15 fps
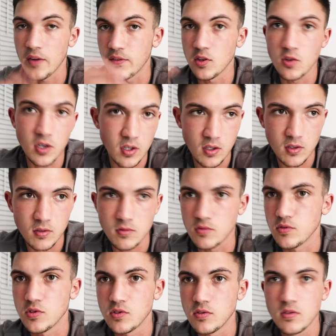If you look,
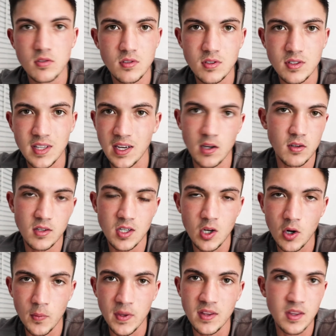you know
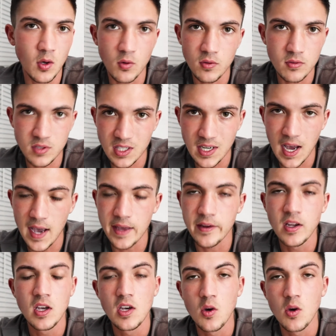what I mean? They'll deny it.